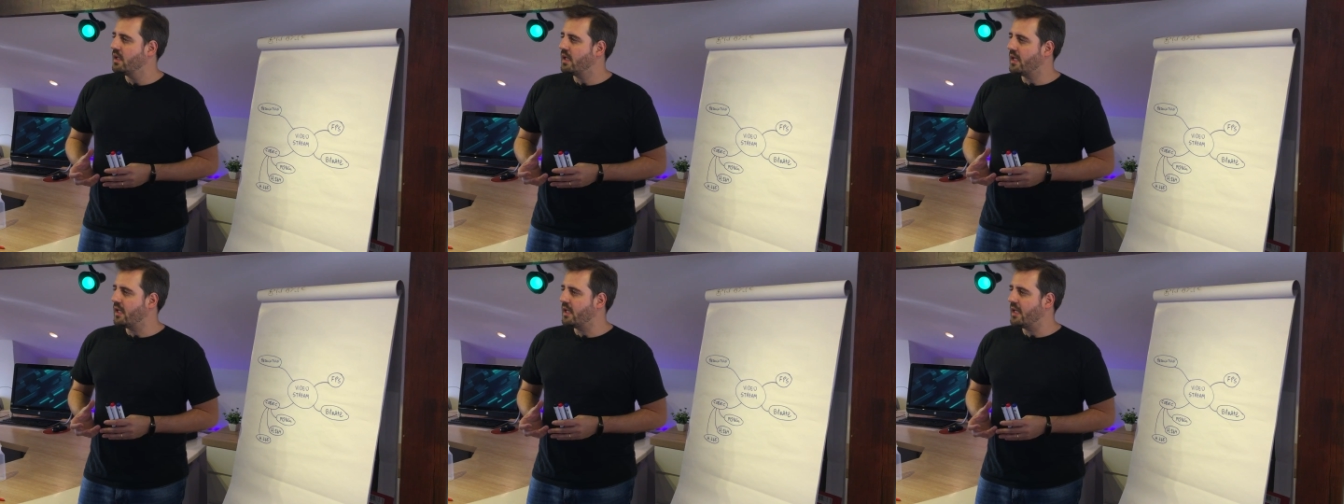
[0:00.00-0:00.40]

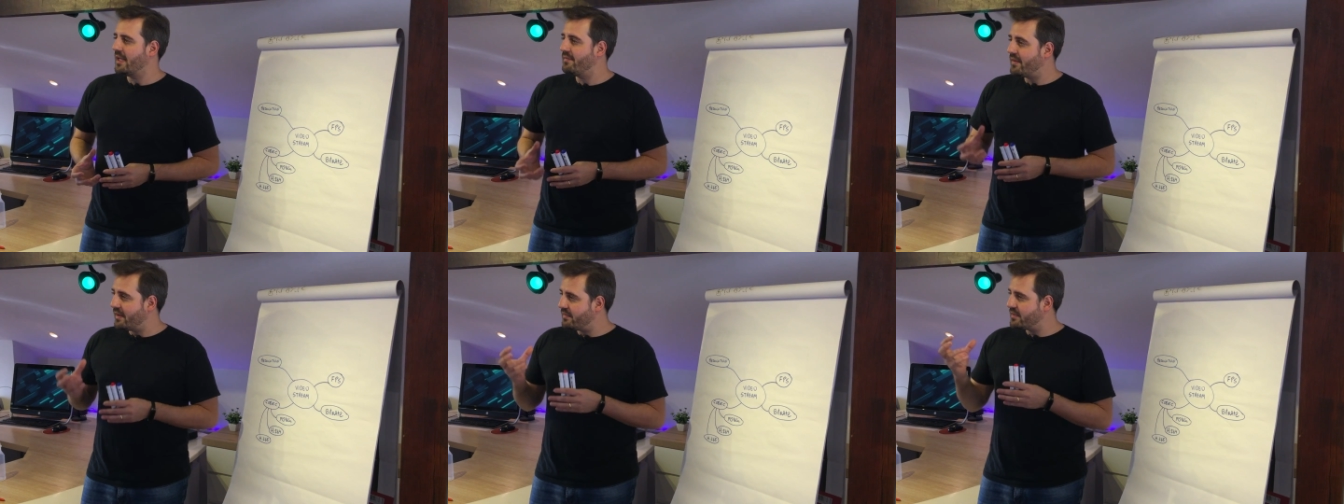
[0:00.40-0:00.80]

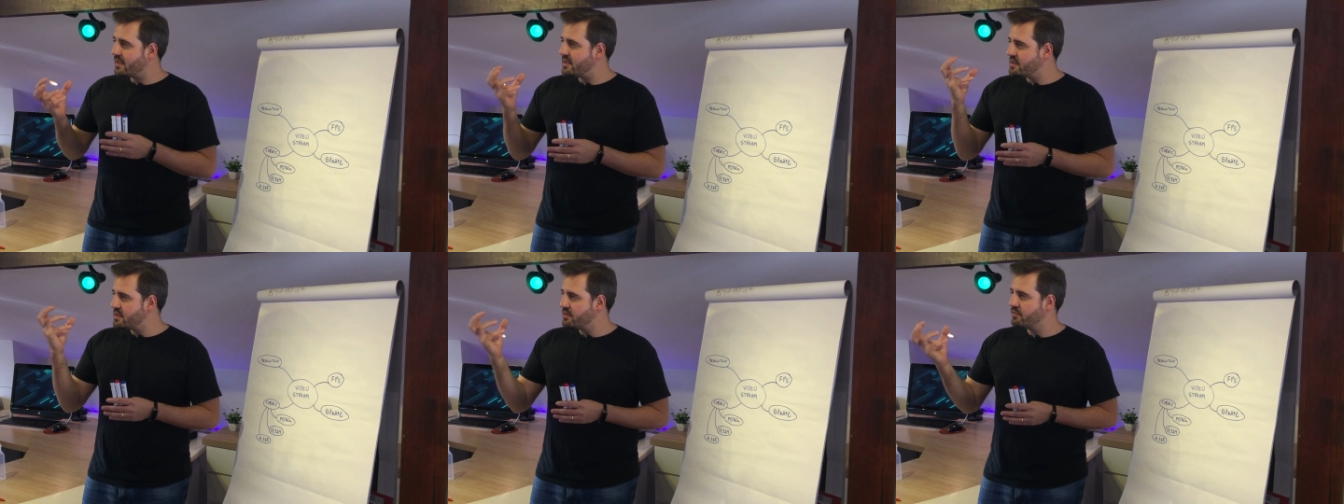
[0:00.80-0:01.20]
And
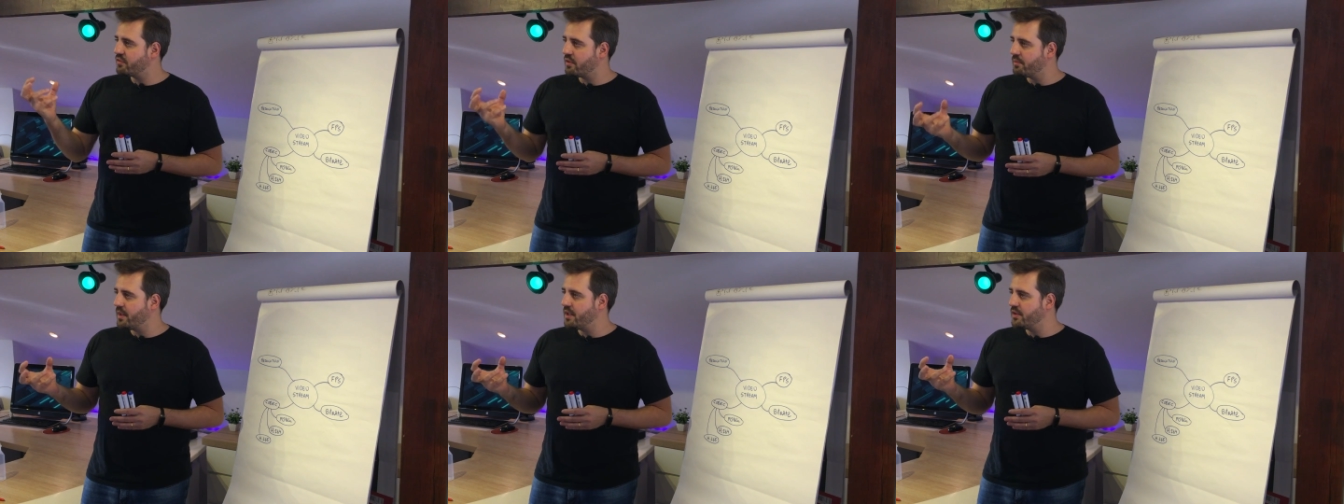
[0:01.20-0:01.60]
this
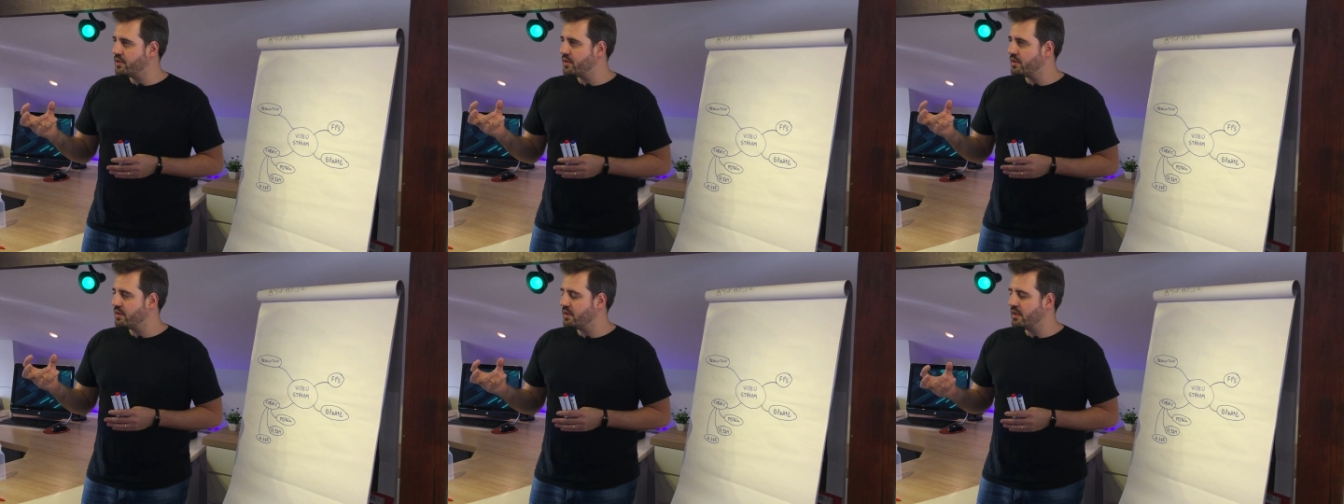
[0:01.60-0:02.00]

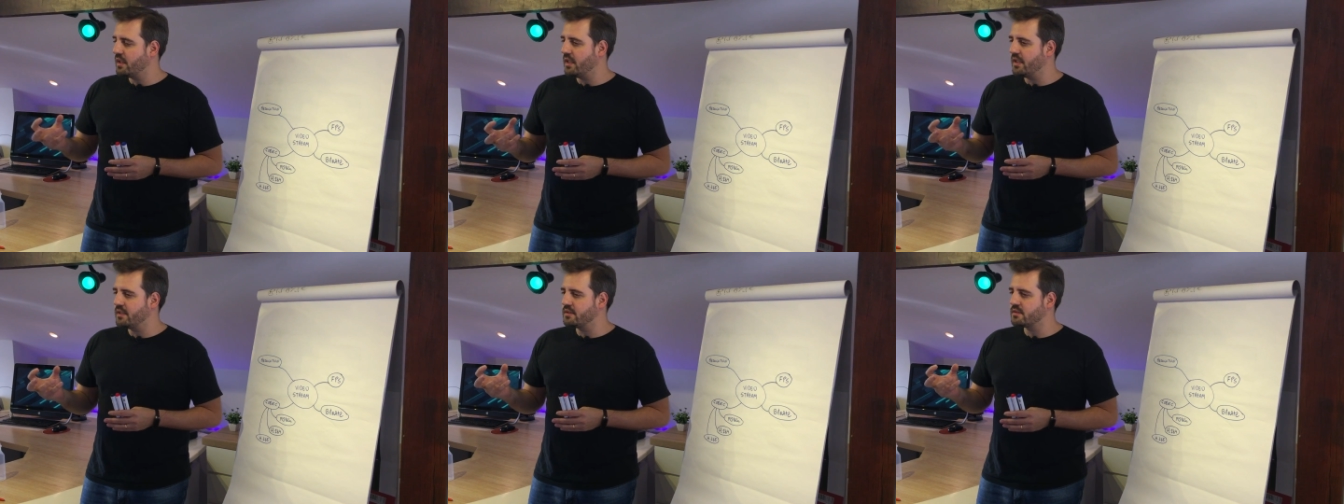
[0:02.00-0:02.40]
information
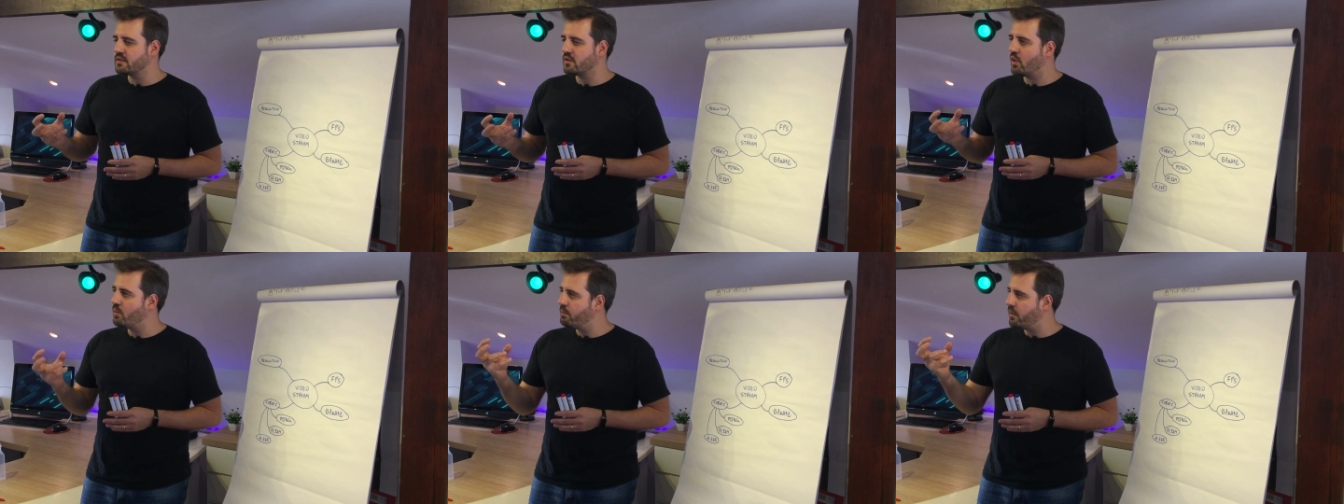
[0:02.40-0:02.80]
is
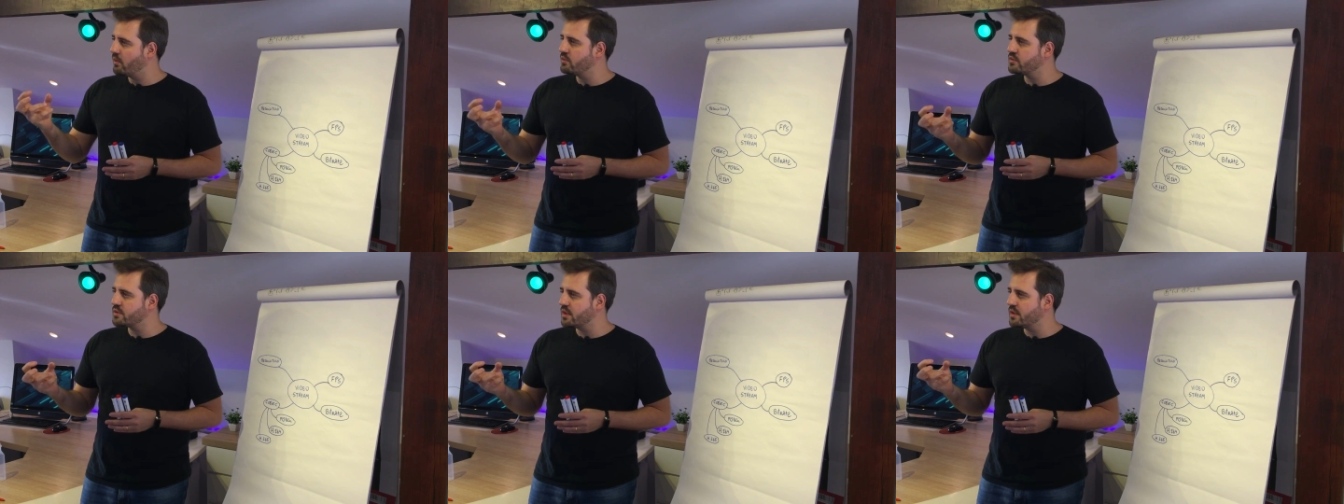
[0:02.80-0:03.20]

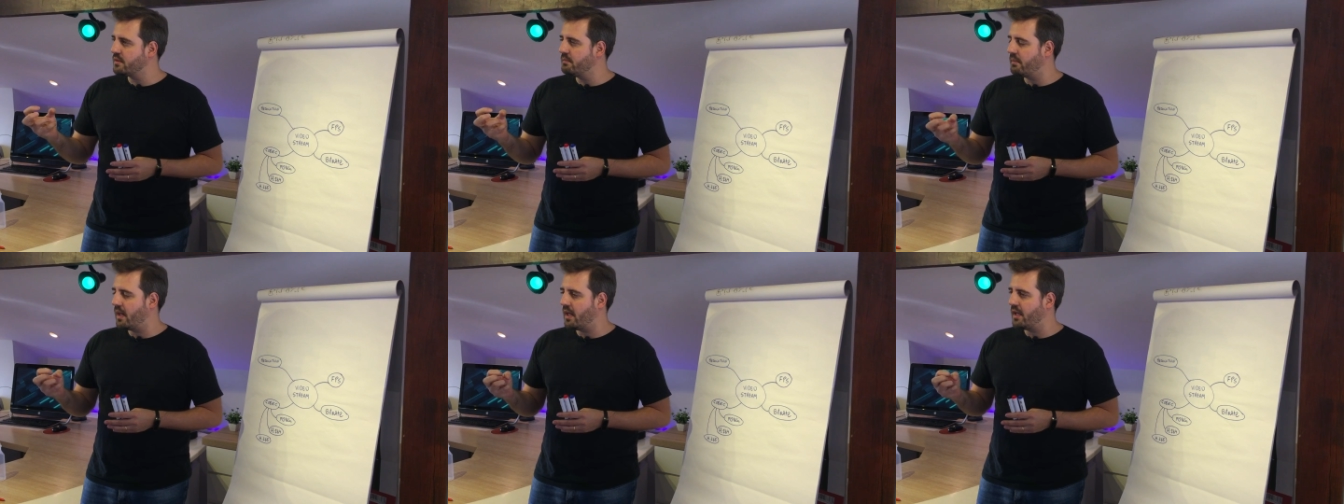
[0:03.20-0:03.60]

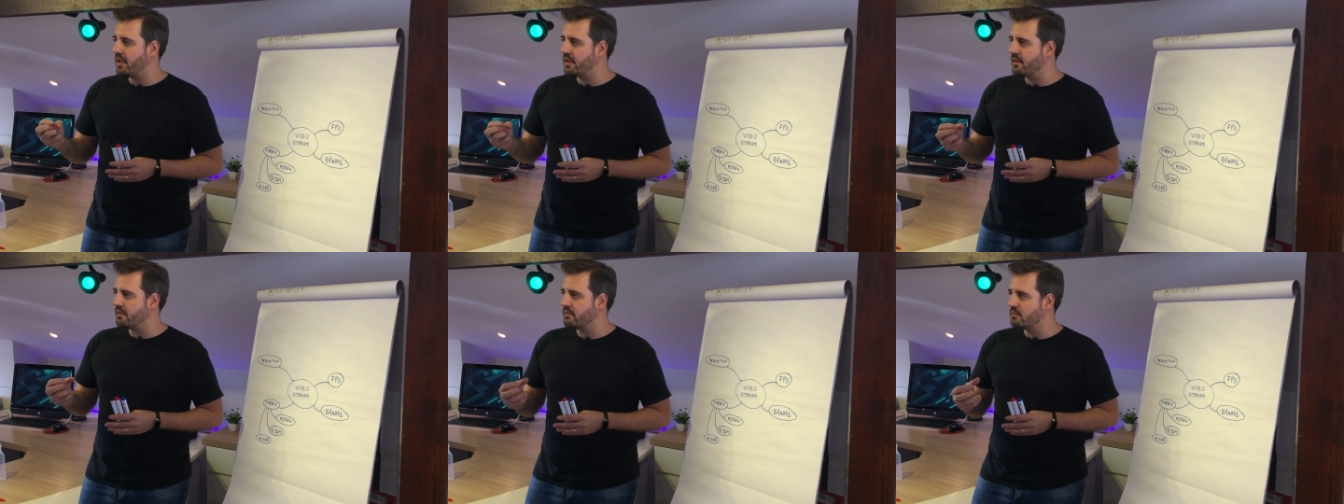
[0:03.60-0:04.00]
composed
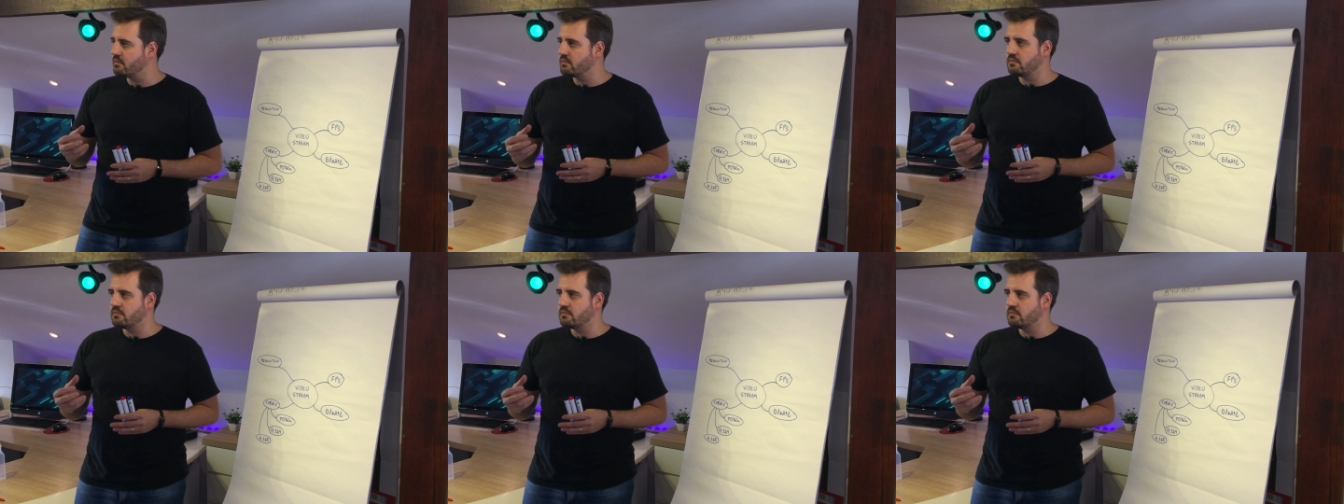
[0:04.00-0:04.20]
by